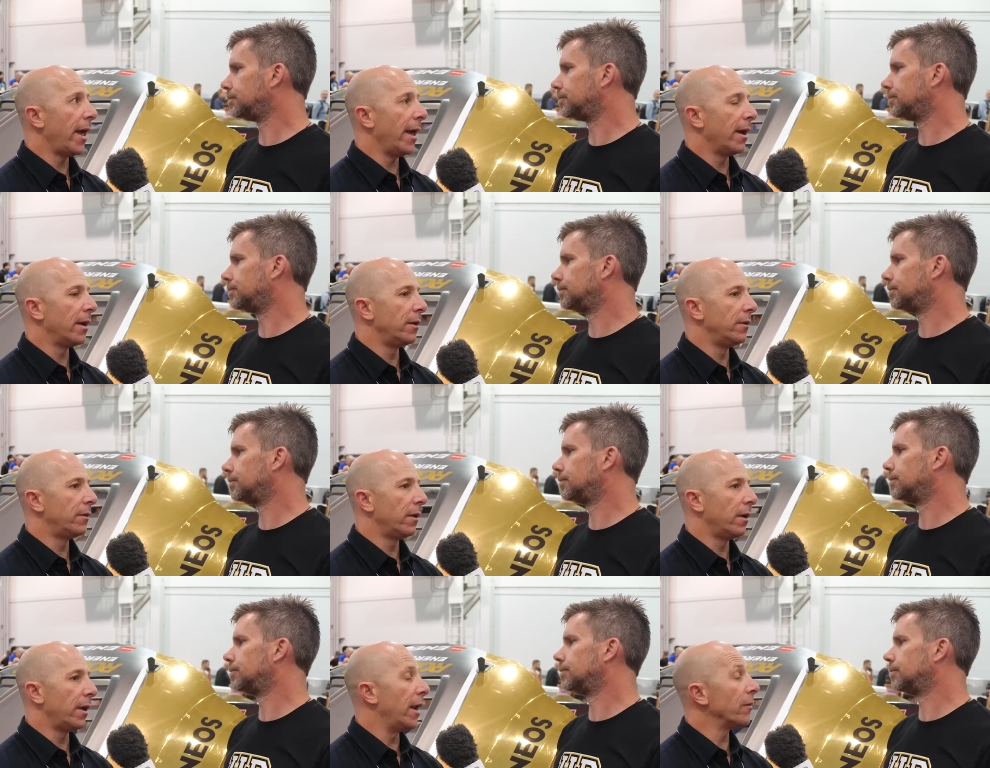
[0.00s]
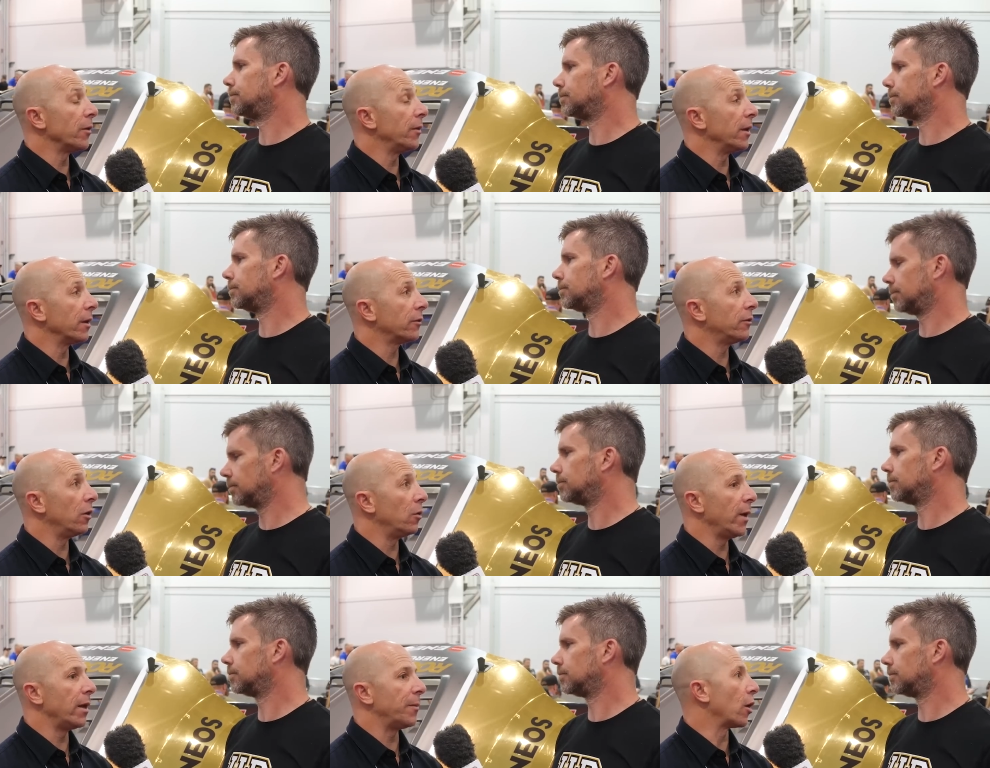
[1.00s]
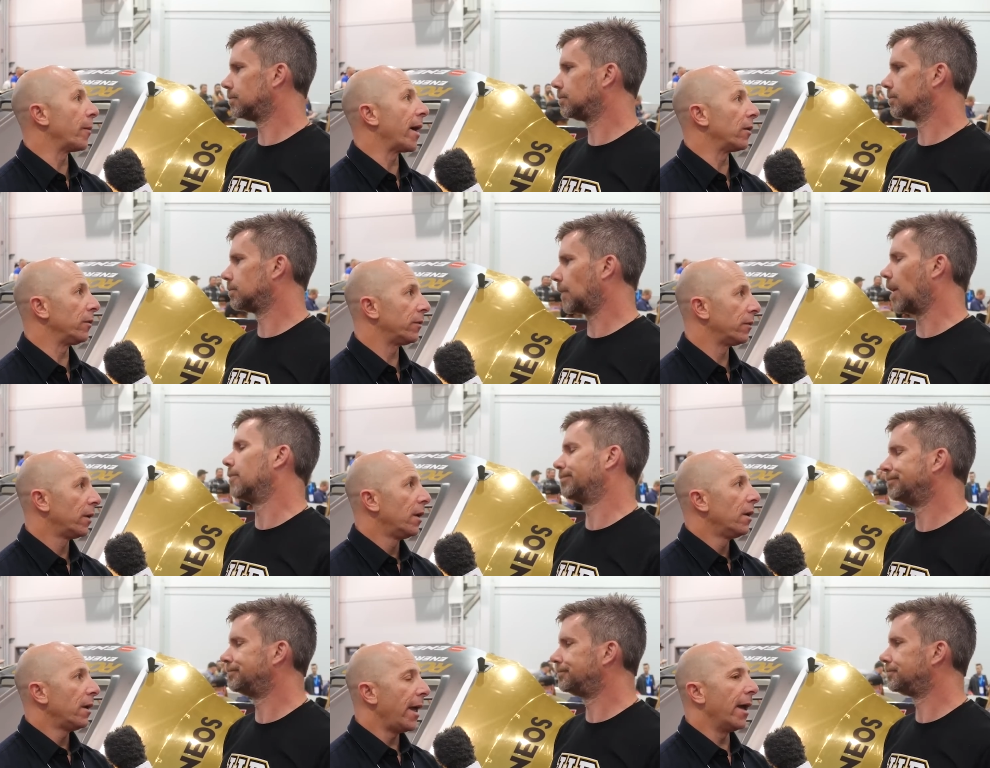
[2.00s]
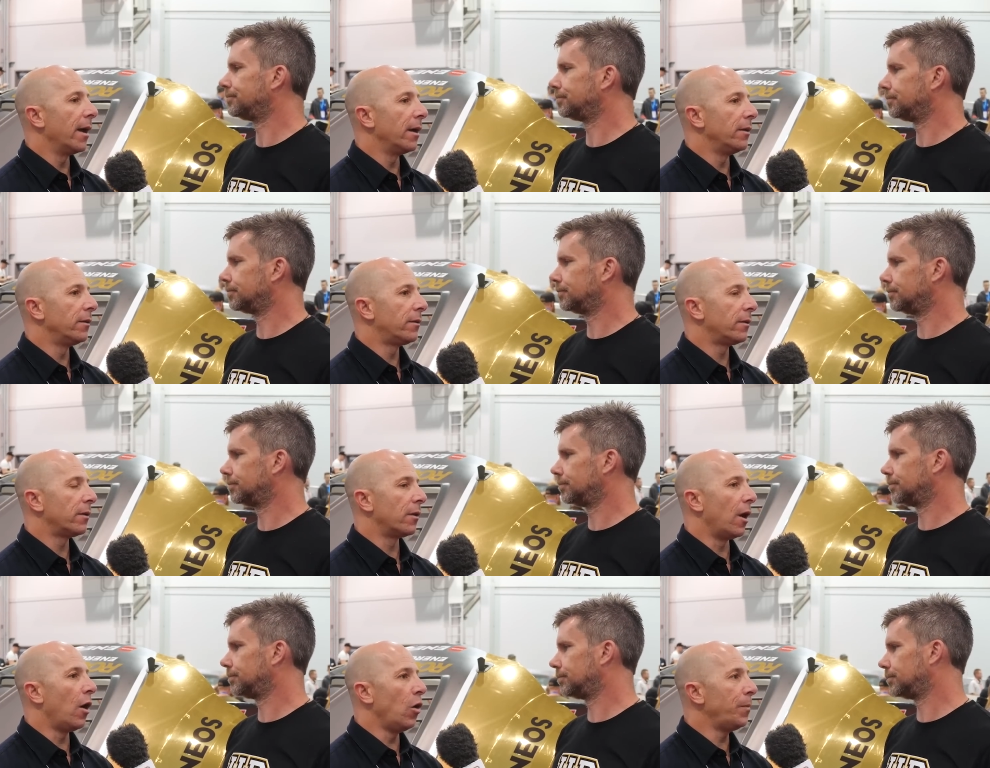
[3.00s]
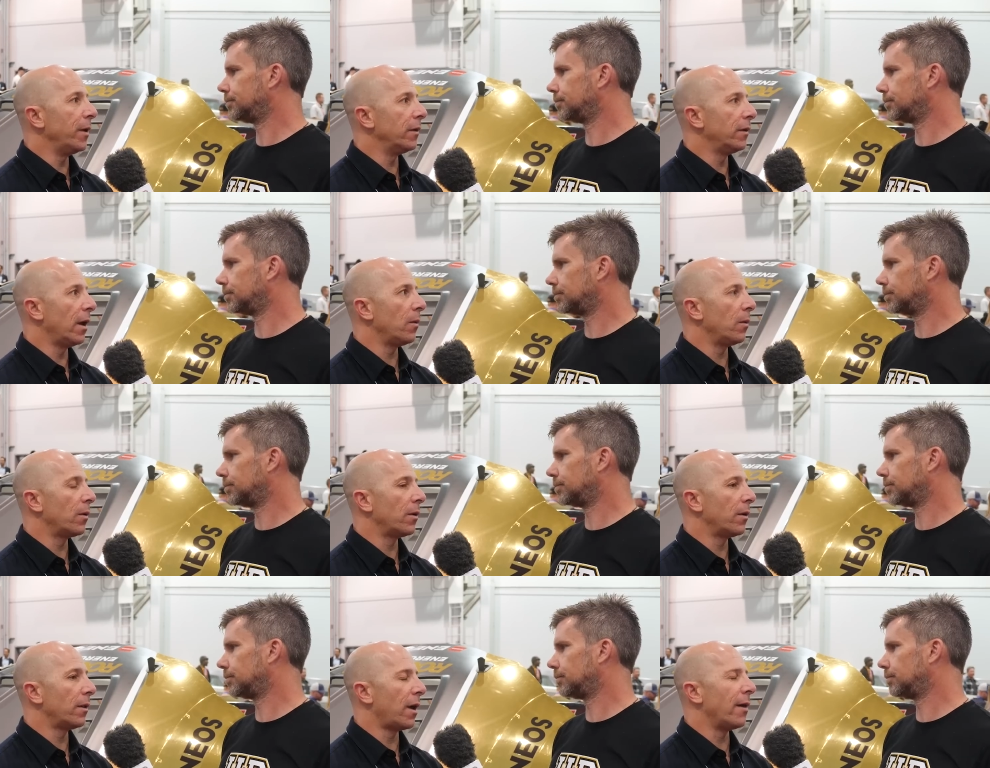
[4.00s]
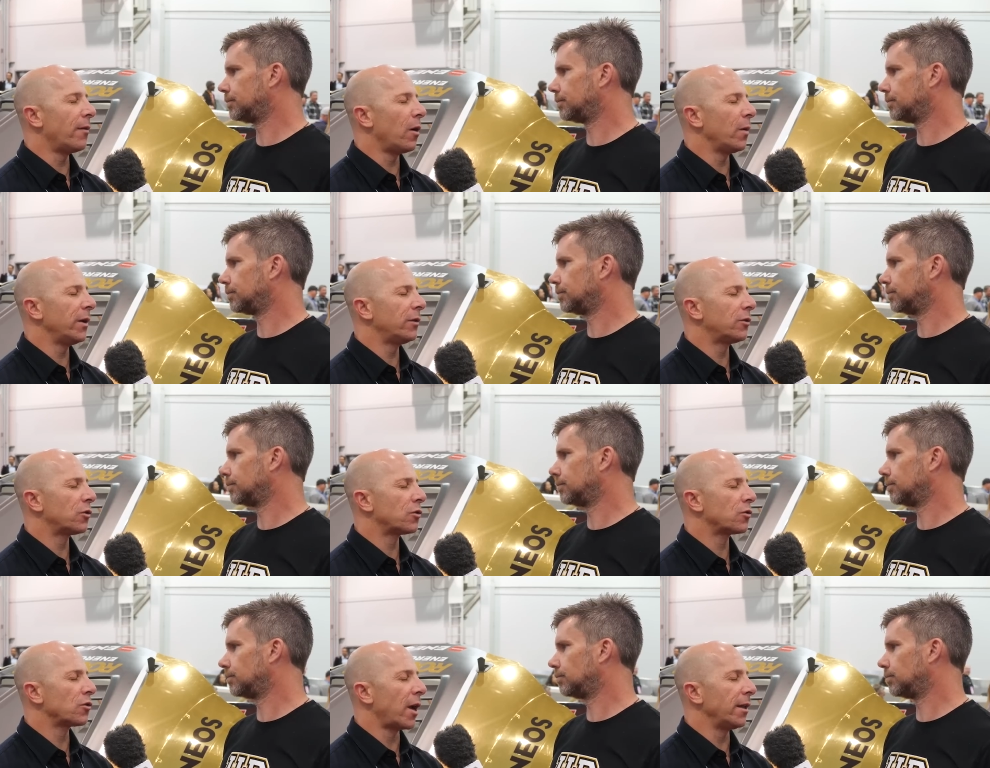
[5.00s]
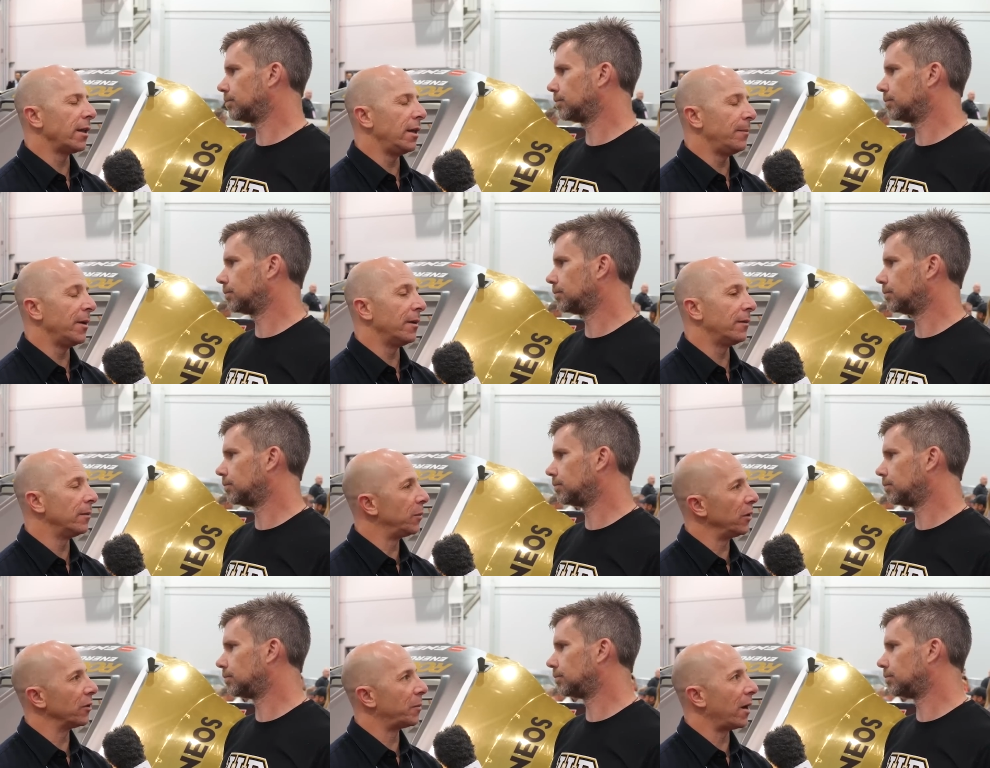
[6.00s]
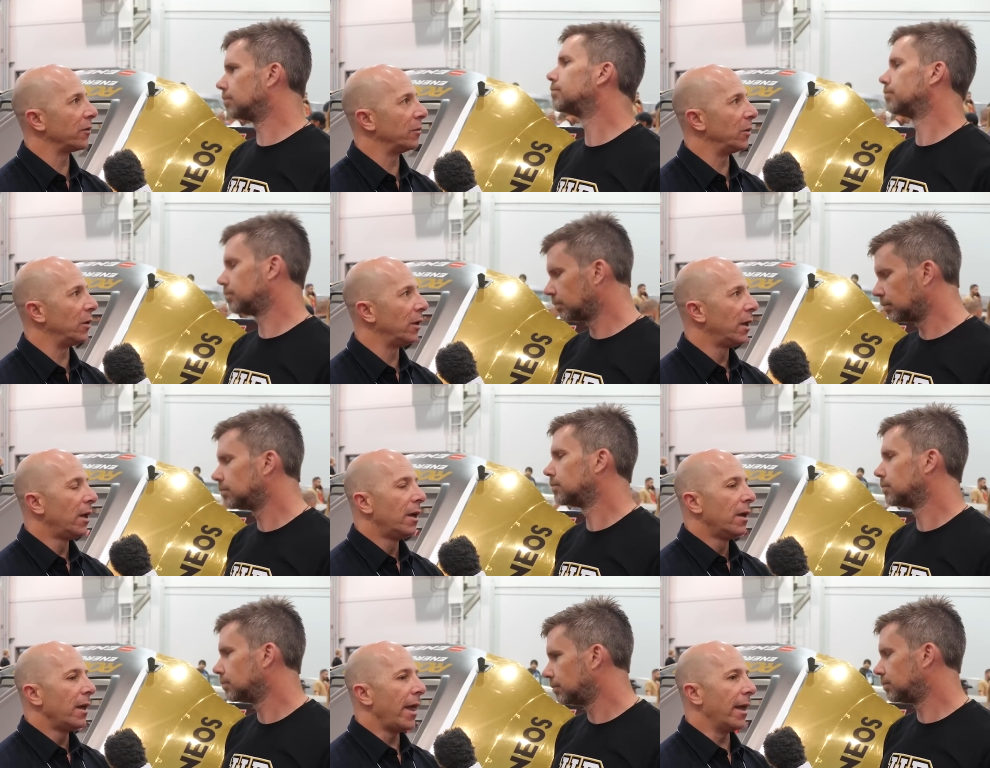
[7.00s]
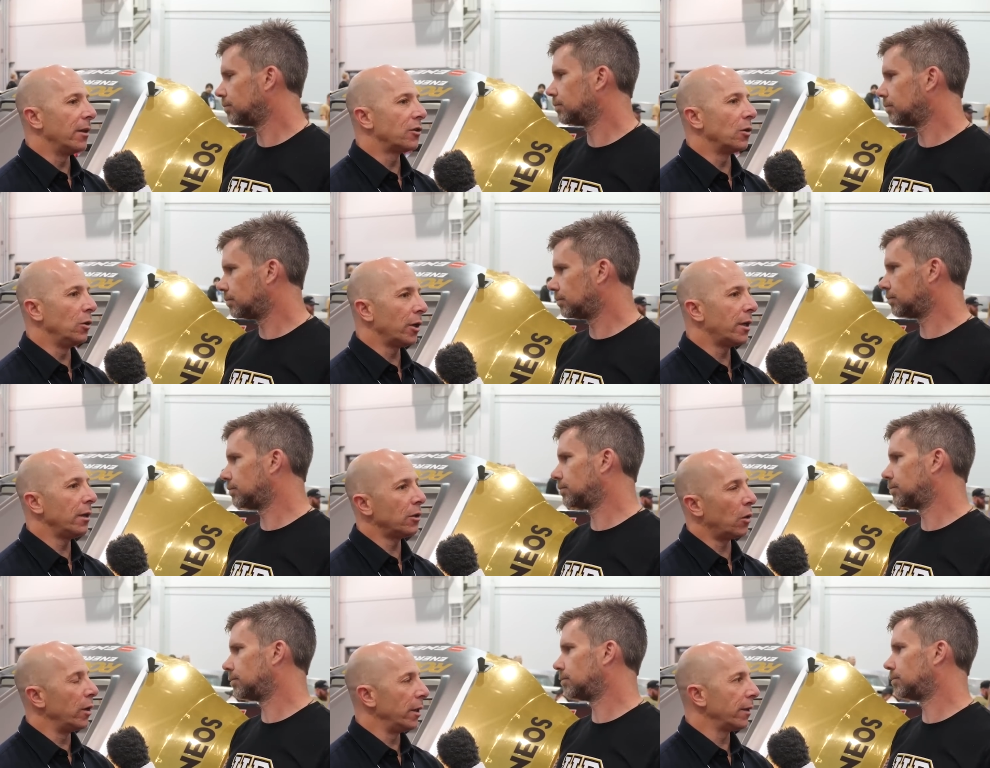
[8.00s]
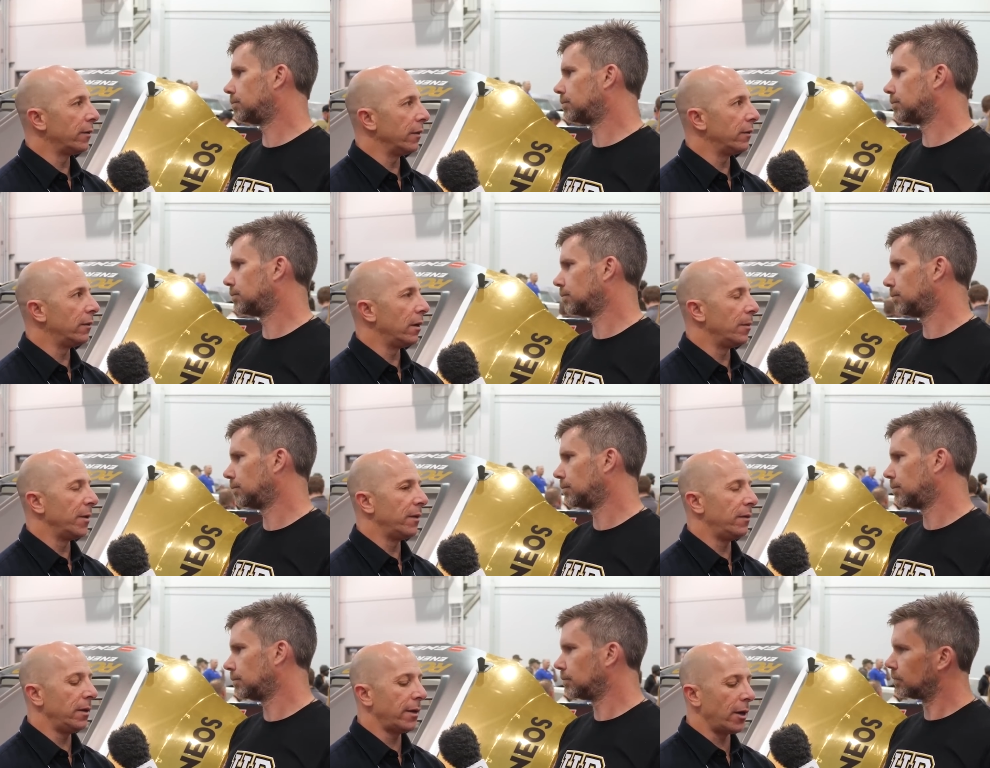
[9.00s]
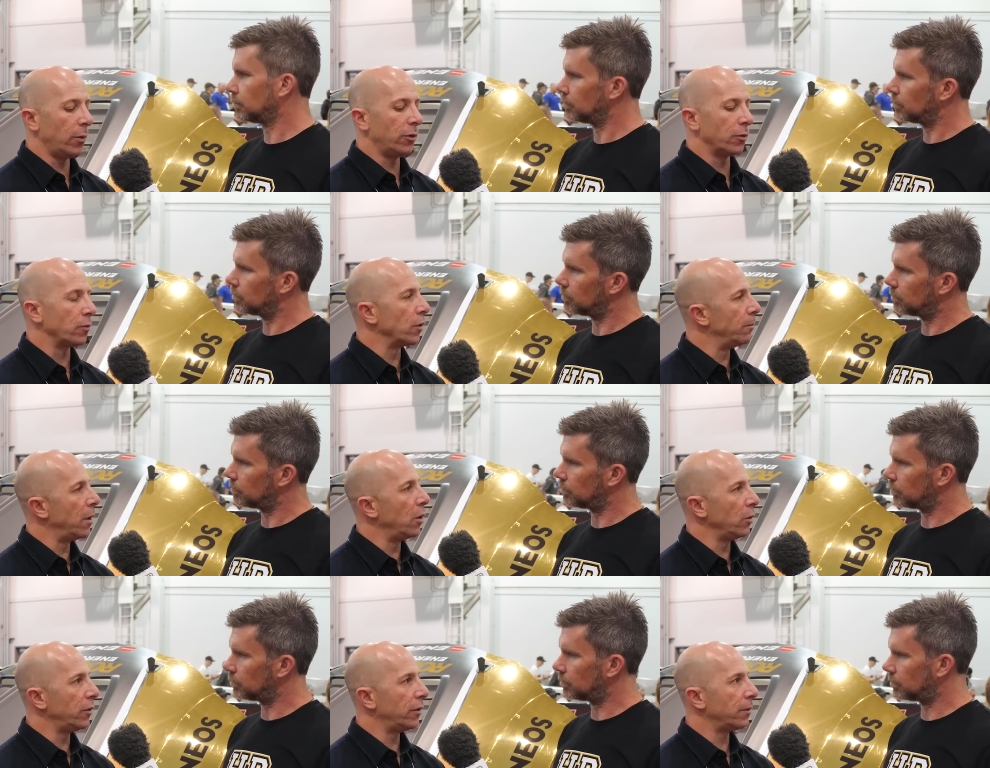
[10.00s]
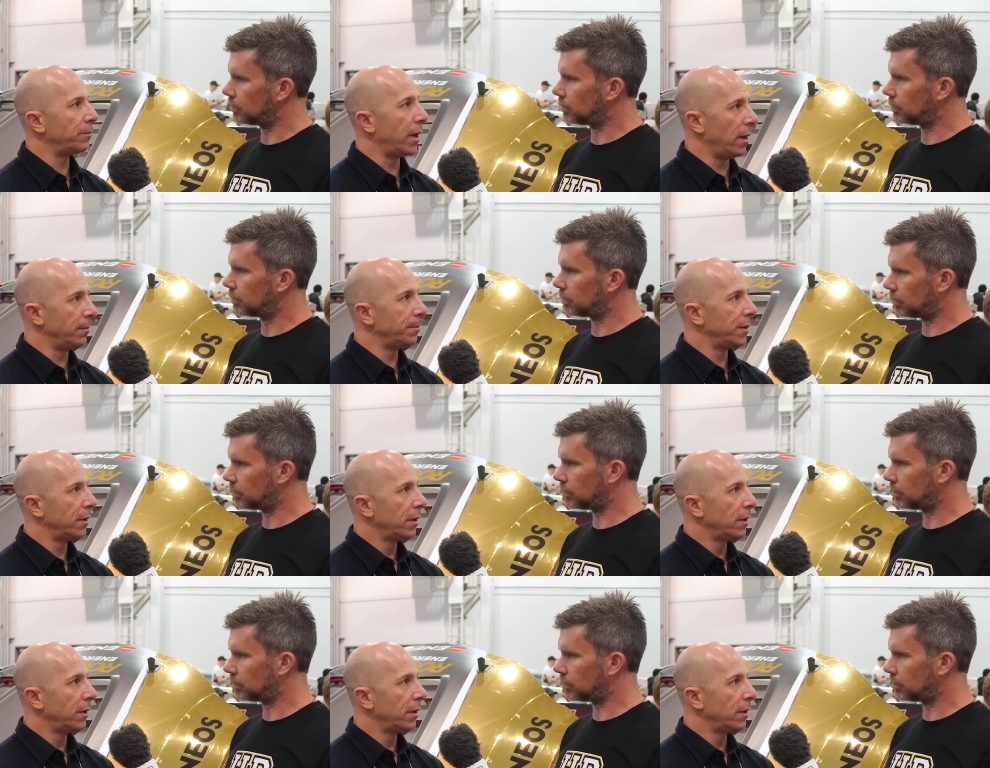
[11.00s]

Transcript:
Speaker 1: and uh, and everything so we had to pick our battles and the hope is that i've always try to keep it as simple as possible. And so looking at the oiling system and seeing that it was a remote pump,